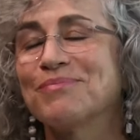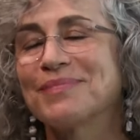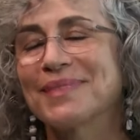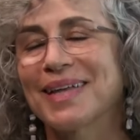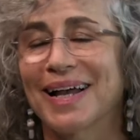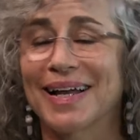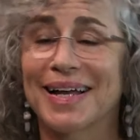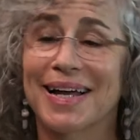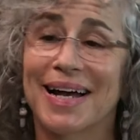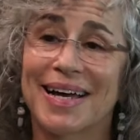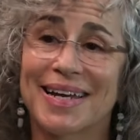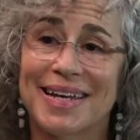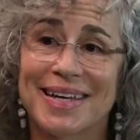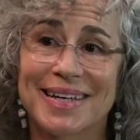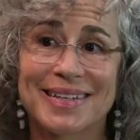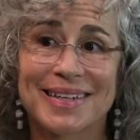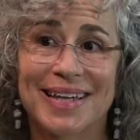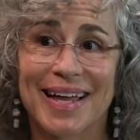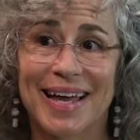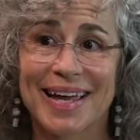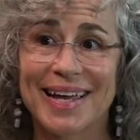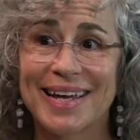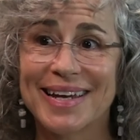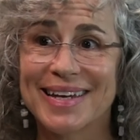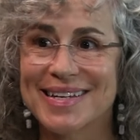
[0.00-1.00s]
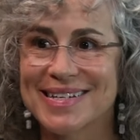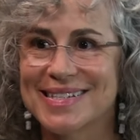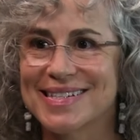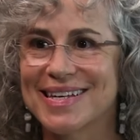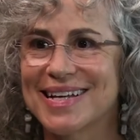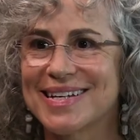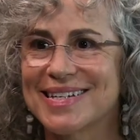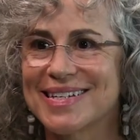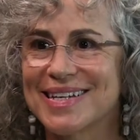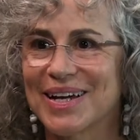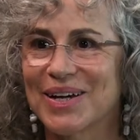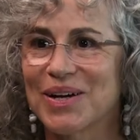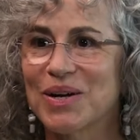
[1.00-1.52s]
a guiding light. Is that
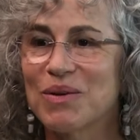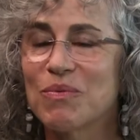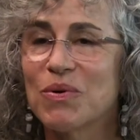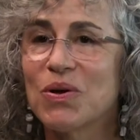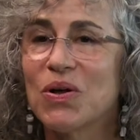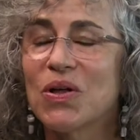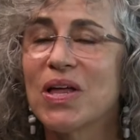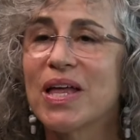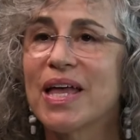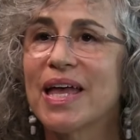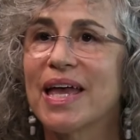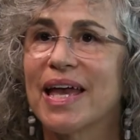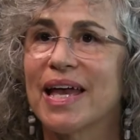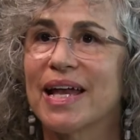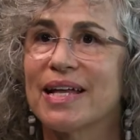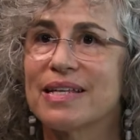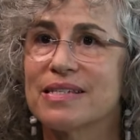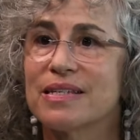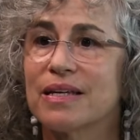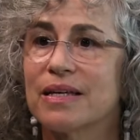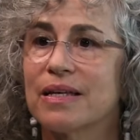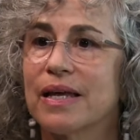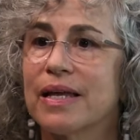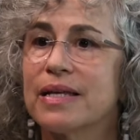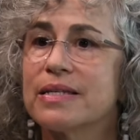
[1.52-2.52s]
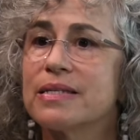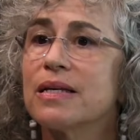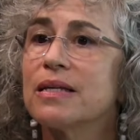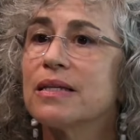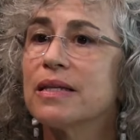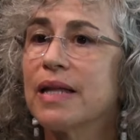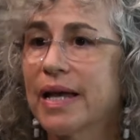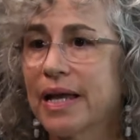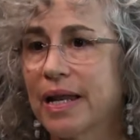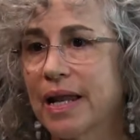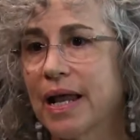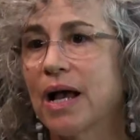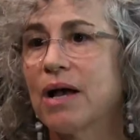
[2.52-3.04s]
terrible? It's a no. it's a
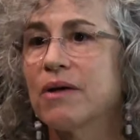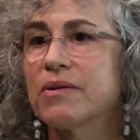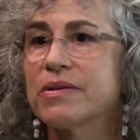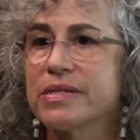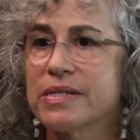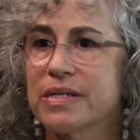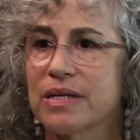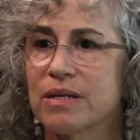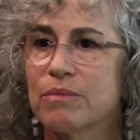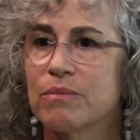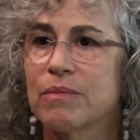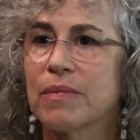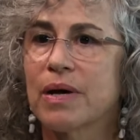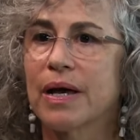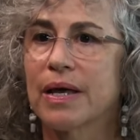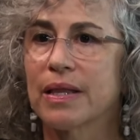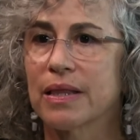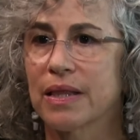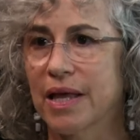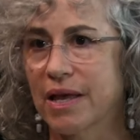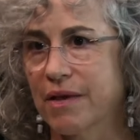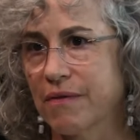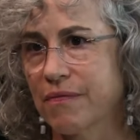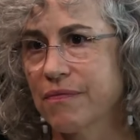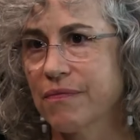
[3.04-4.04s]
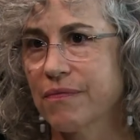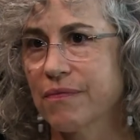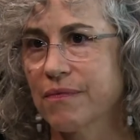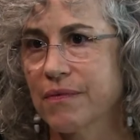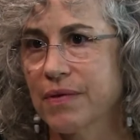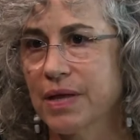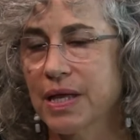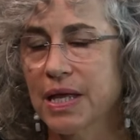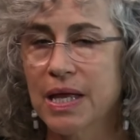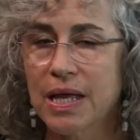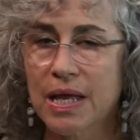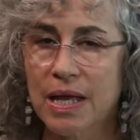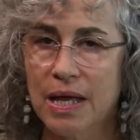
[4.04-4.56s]
lighthouse in my life,
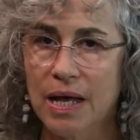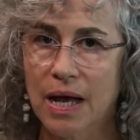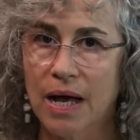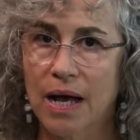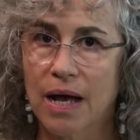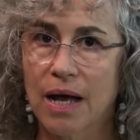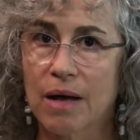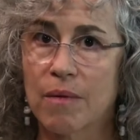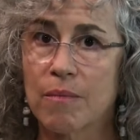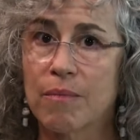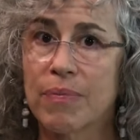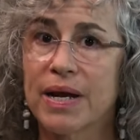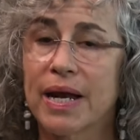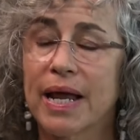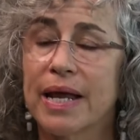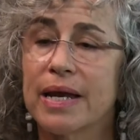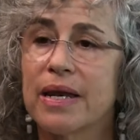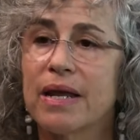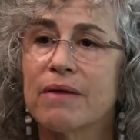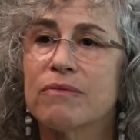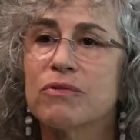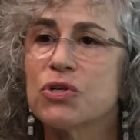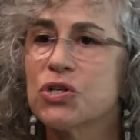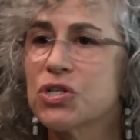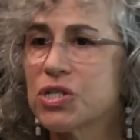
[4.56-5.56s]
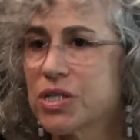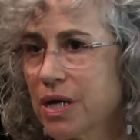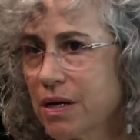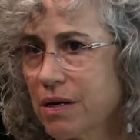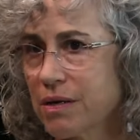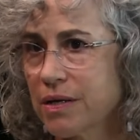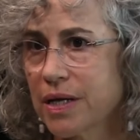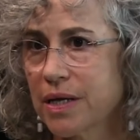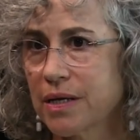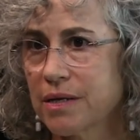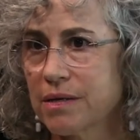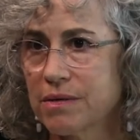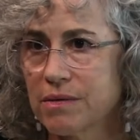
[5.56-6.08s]
uh, but I never shared
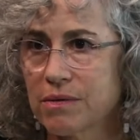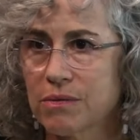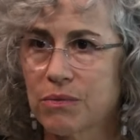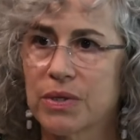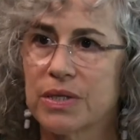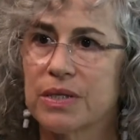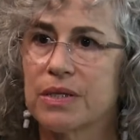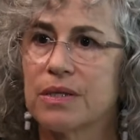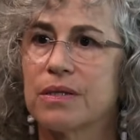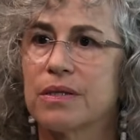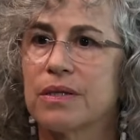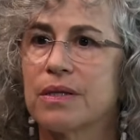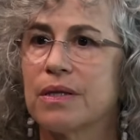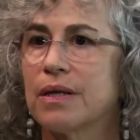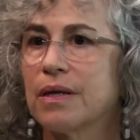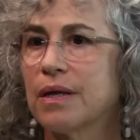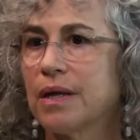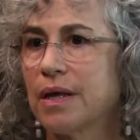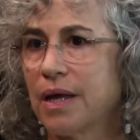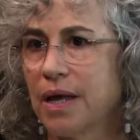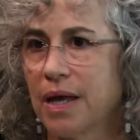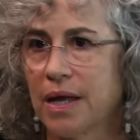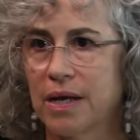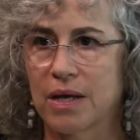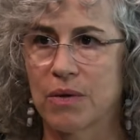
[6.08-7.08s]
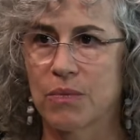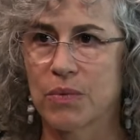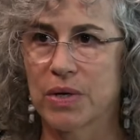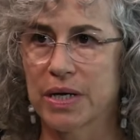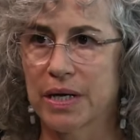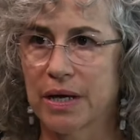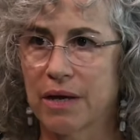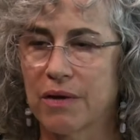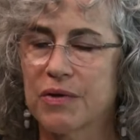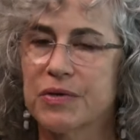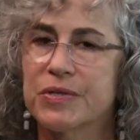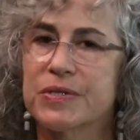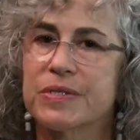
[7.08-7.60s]
it with anyone
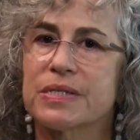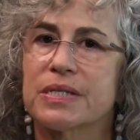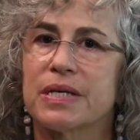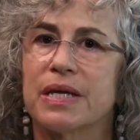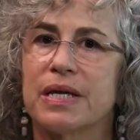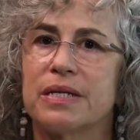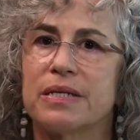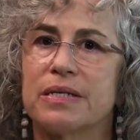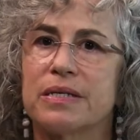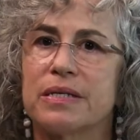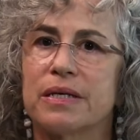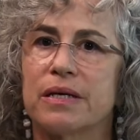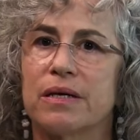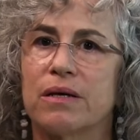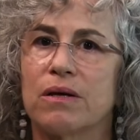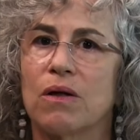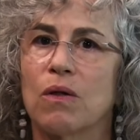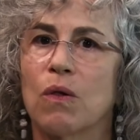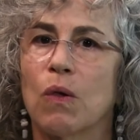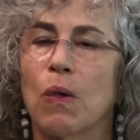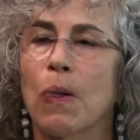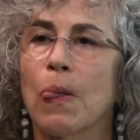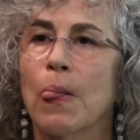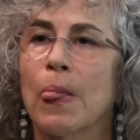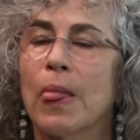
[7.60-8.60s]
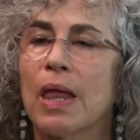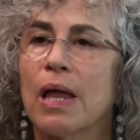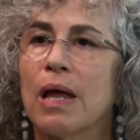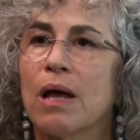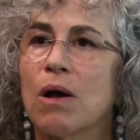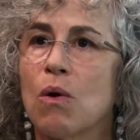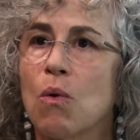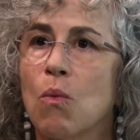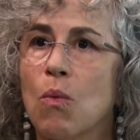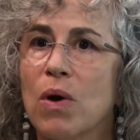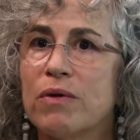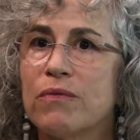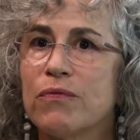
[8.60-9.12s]
else until
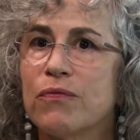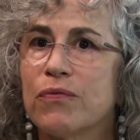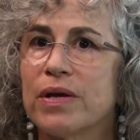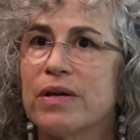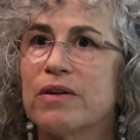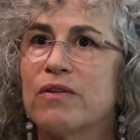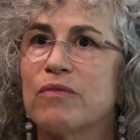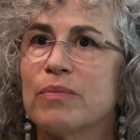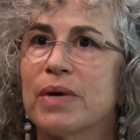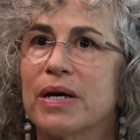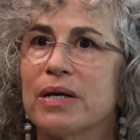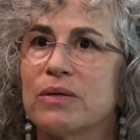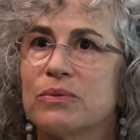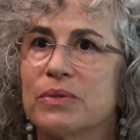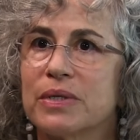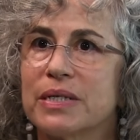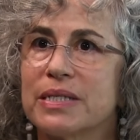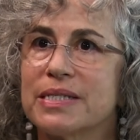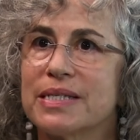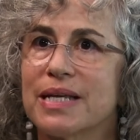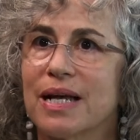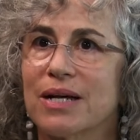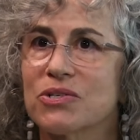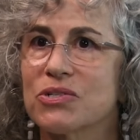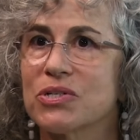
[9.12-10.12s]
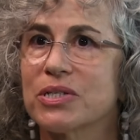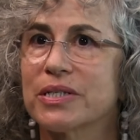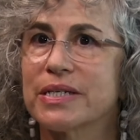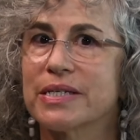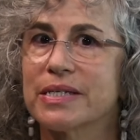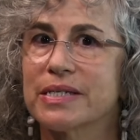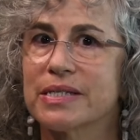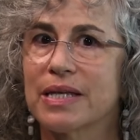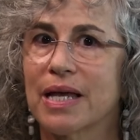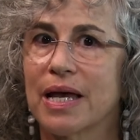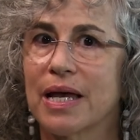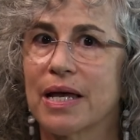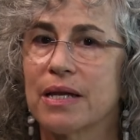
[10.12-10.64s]
one friend of mine once actually
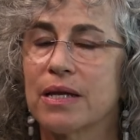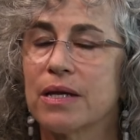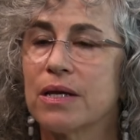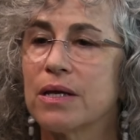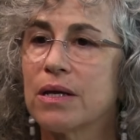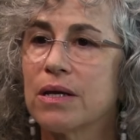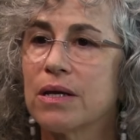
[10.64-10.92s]
said,